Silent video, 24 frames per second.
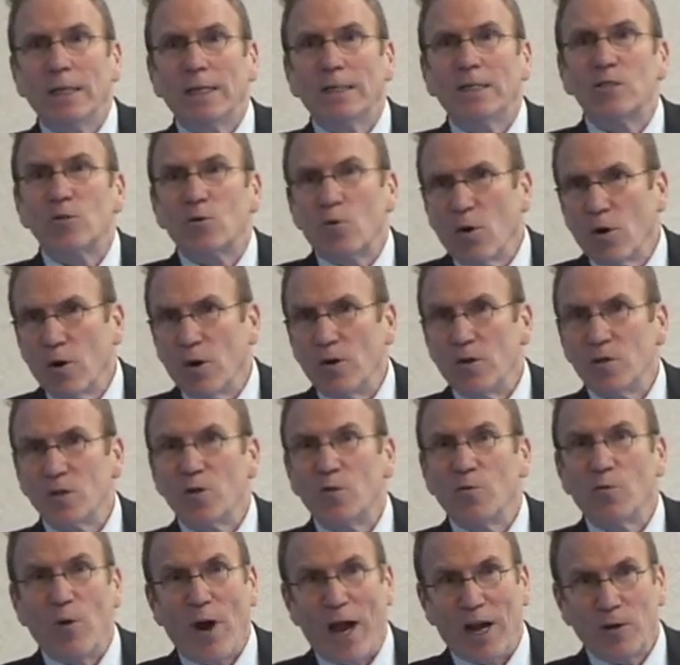
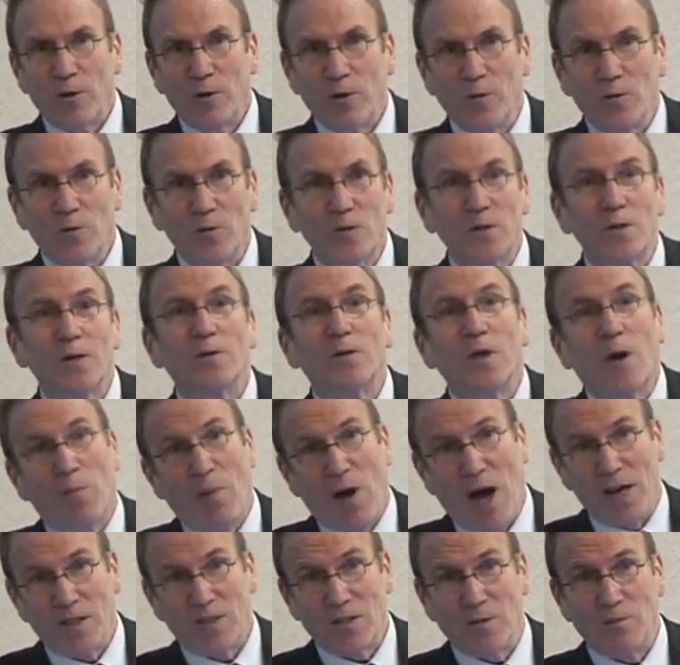squirrels, raccoons,
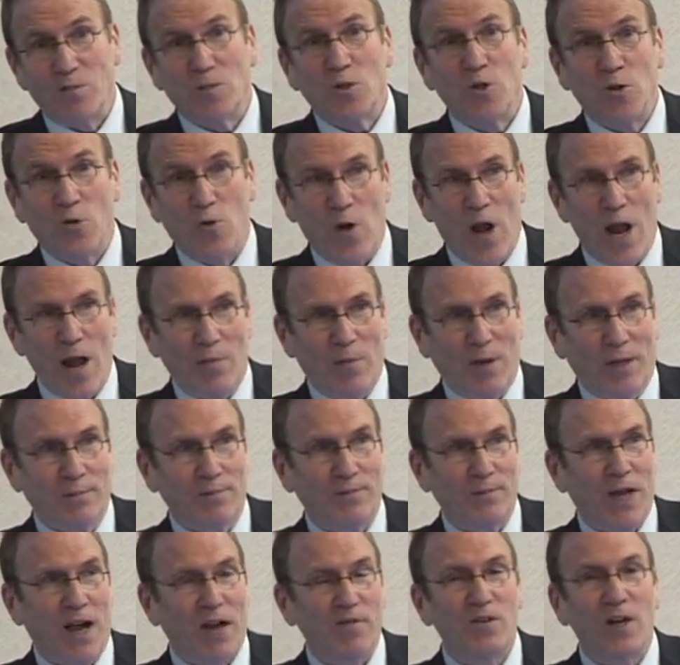opossums, you name it.
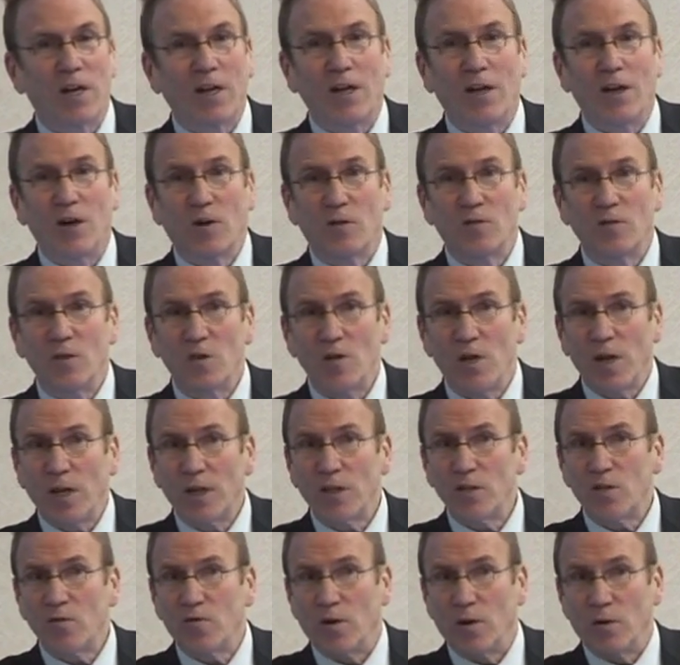I've taken care of
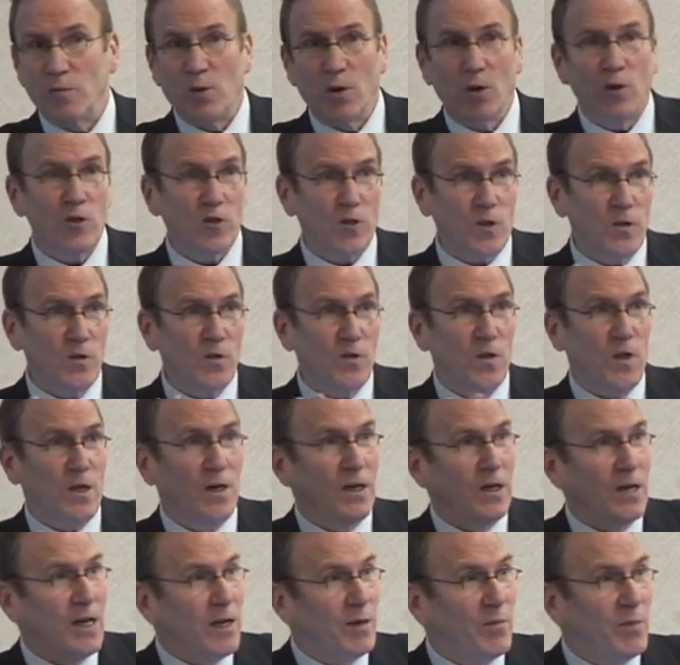stings from urchins and
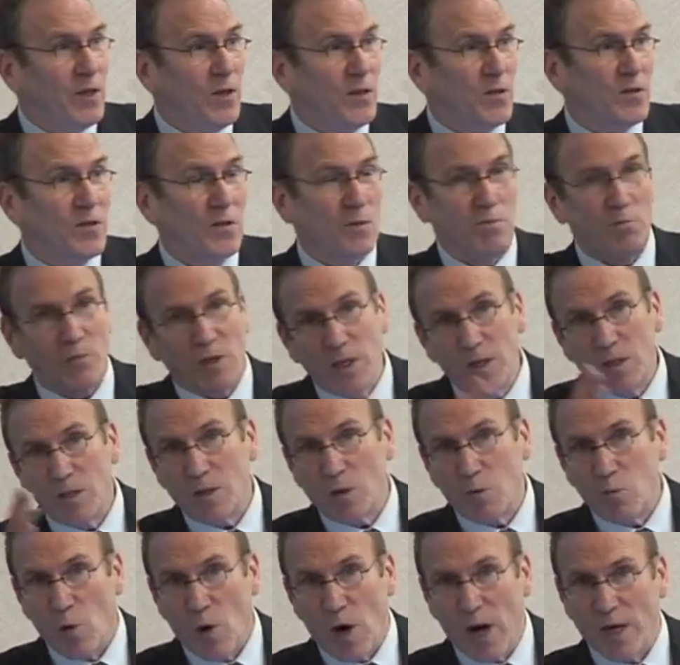anemones, bees,
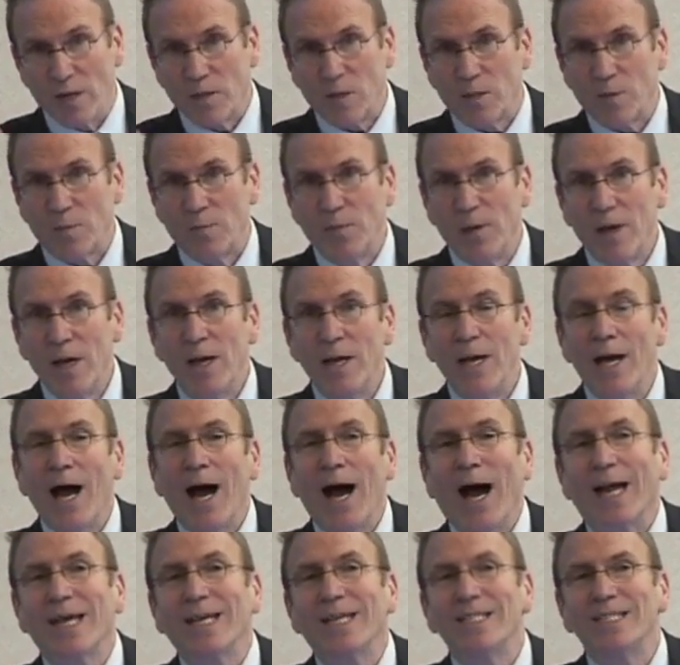and wasps.
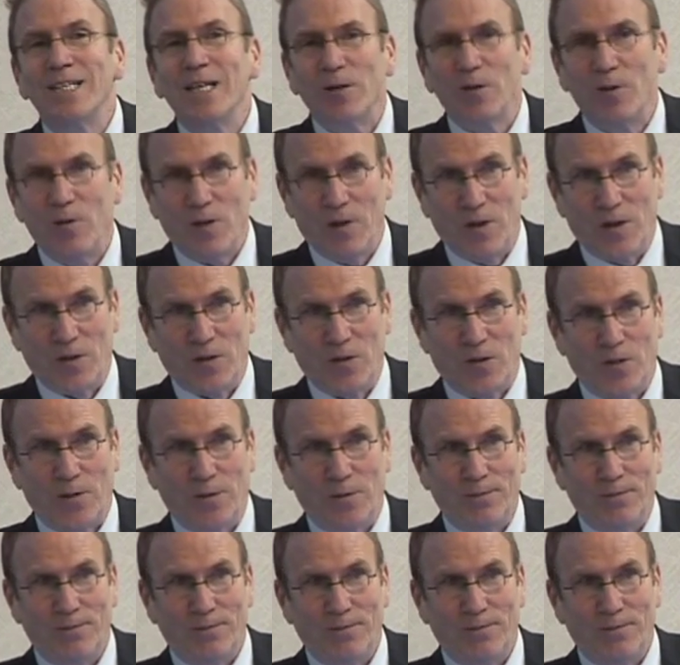I can tell you this